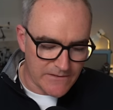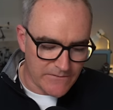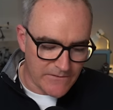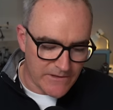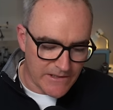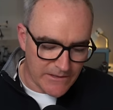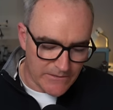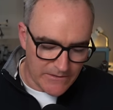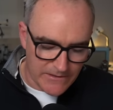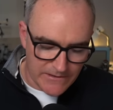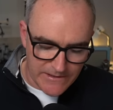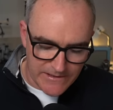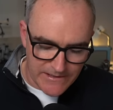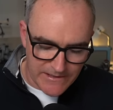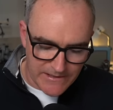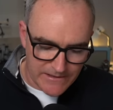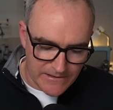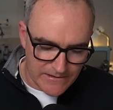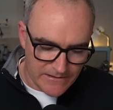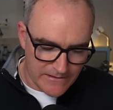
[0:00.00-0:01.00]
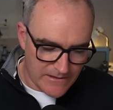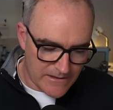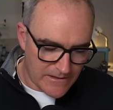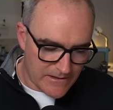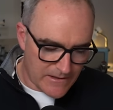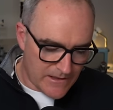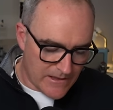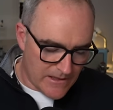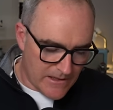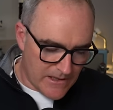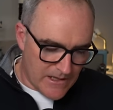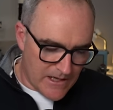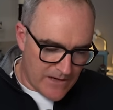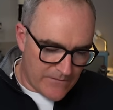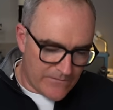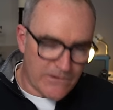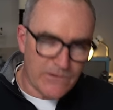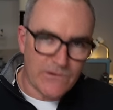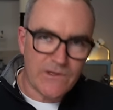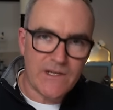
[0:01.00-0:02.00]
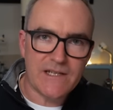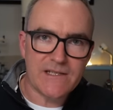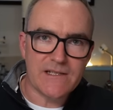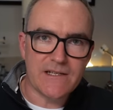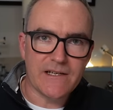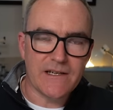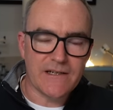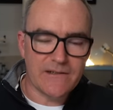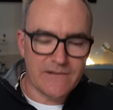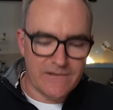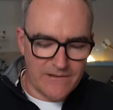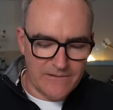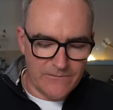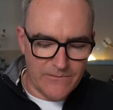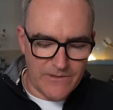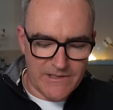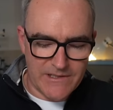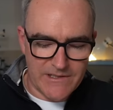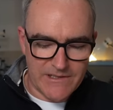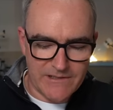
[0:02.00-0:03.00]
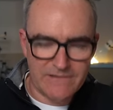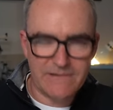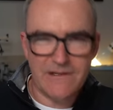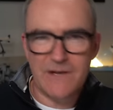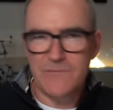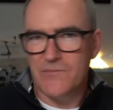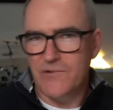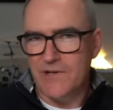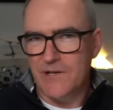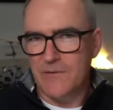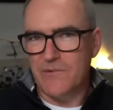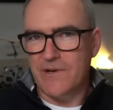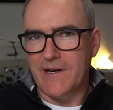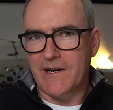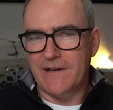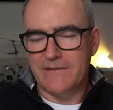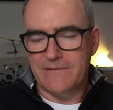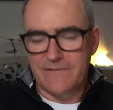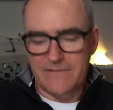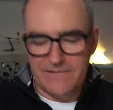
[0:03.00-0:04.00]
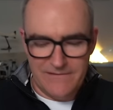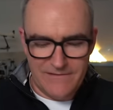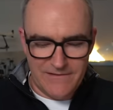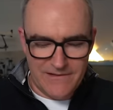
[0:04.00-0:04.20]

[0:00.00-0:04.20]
a video that I did a few years ago, which I'm pretty proud of.